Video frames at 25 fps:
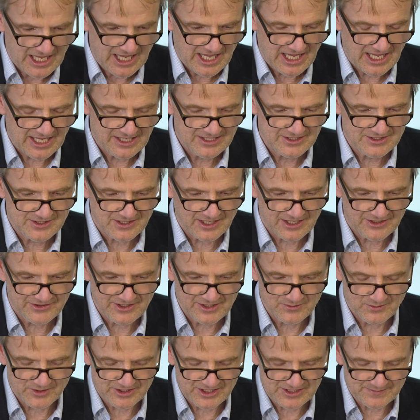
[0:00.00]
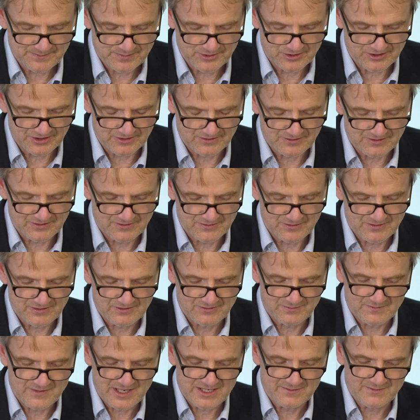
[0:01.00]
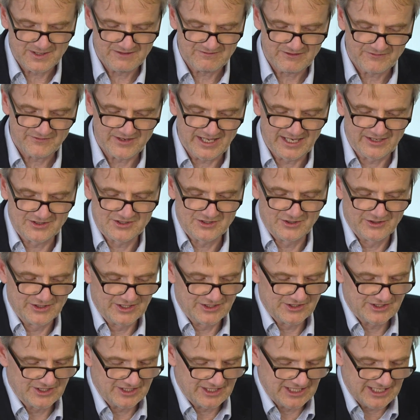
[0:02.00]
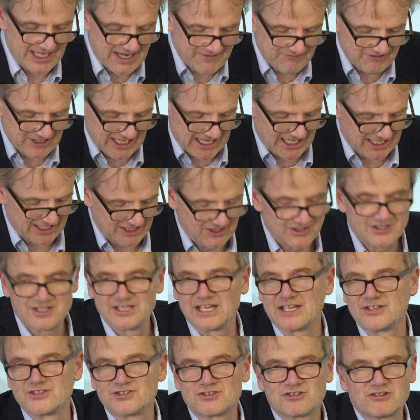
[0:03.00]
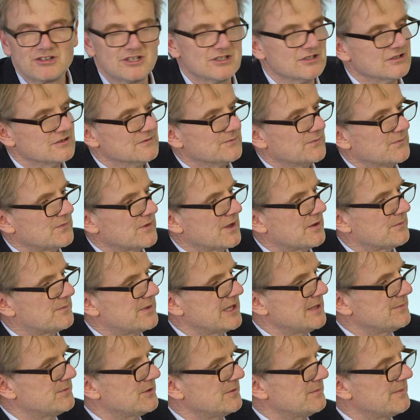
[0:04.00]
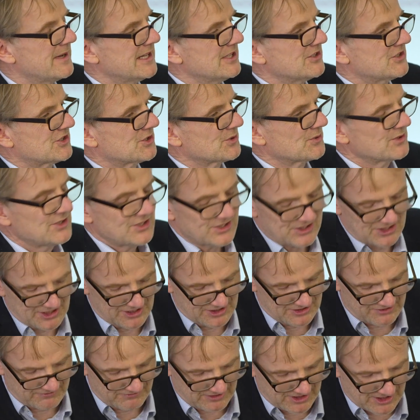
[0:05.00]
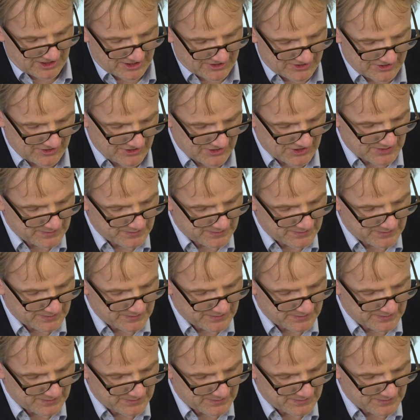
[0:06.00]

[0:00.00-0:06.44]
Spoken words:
And I think what this book made me reflect on is that in every age, that's true. People make choices regarding the